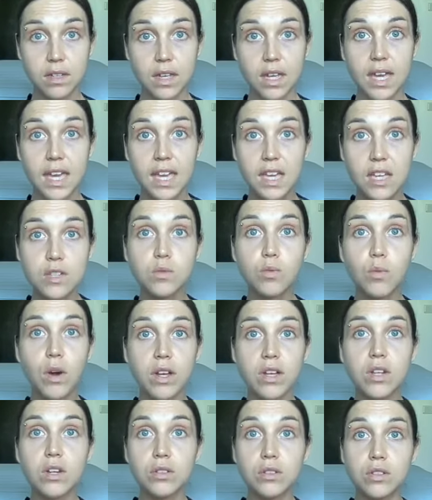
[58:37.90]
Is
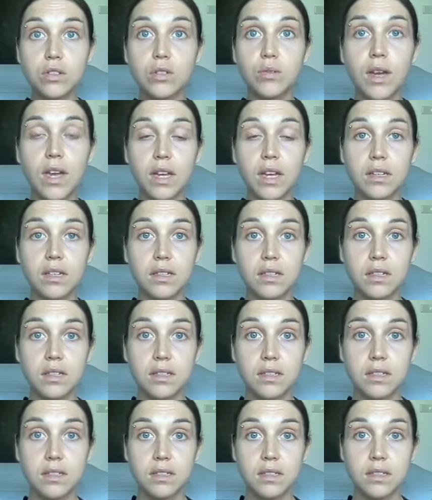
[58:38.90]
what you're doing
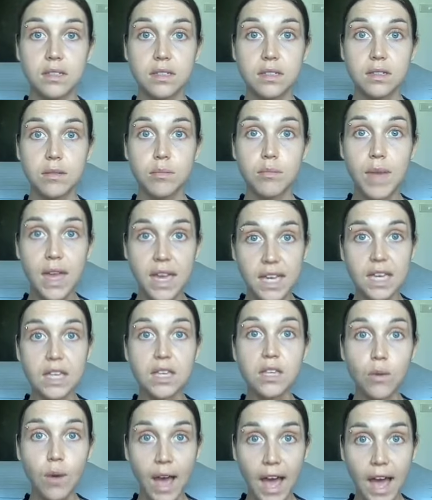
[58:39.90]
making
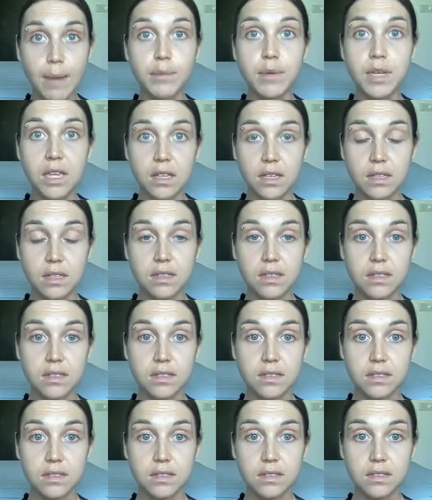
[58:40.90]
you happy?
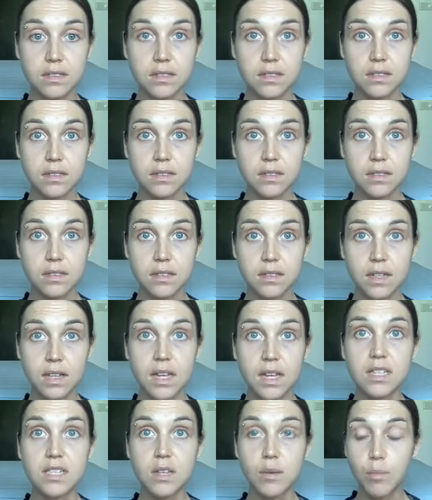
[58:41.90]

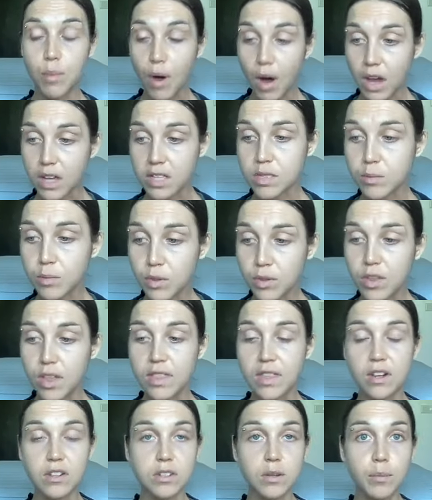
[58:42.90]
Is it possible that
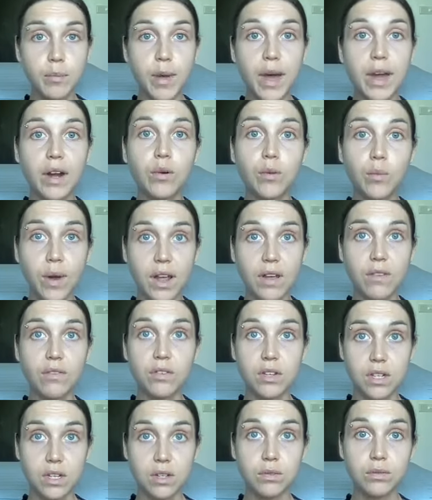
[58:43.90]
there's a better way for
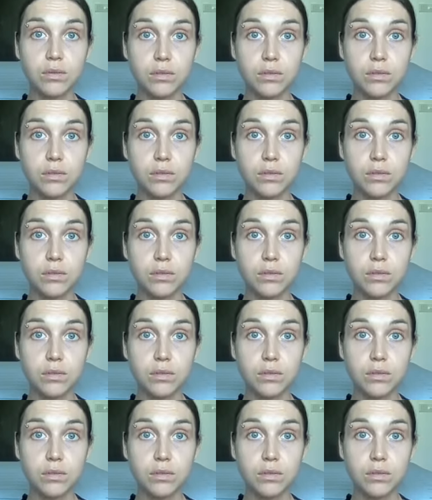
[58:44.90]
you?